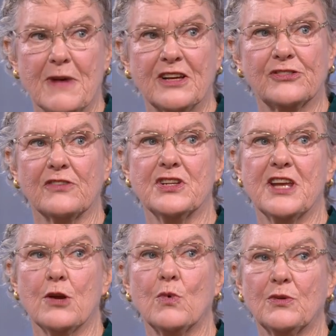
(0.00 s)
miles every
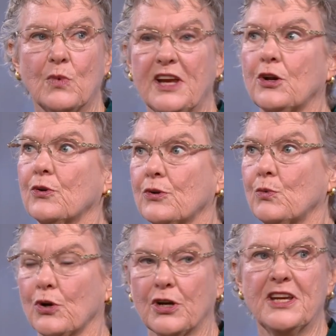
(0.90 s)
day, one way to go to
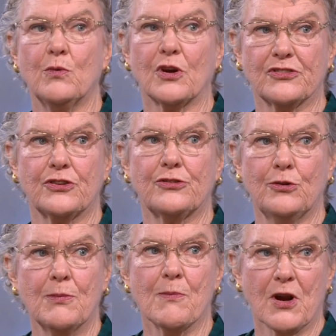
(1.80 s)
work. He works at a
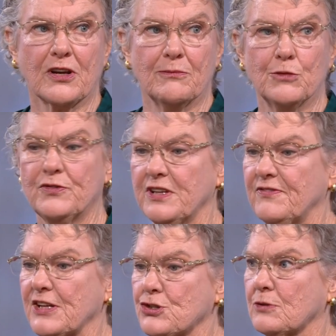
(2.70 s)
supermarket moving
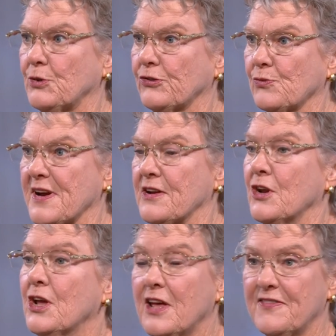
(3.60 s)
wow. vegetables
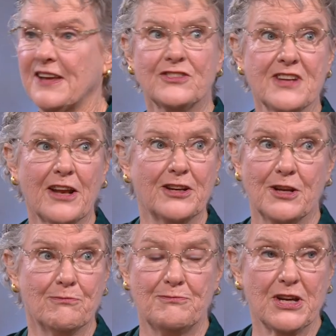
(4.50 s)
around. That's not
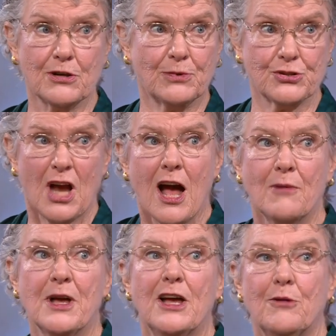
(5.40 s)
a terrible
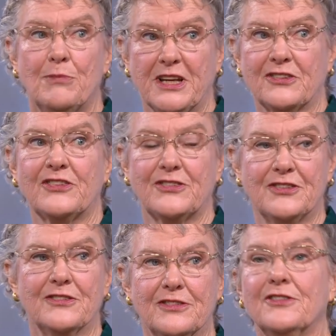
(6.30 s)
job, yeah. but it's
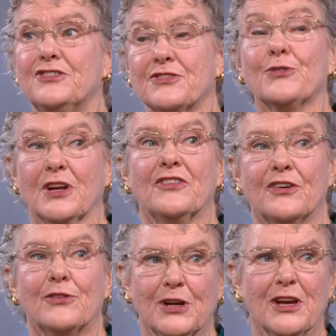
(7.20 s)
different
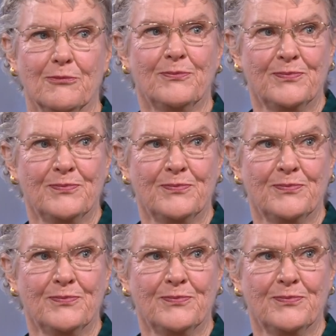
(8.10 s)
for him.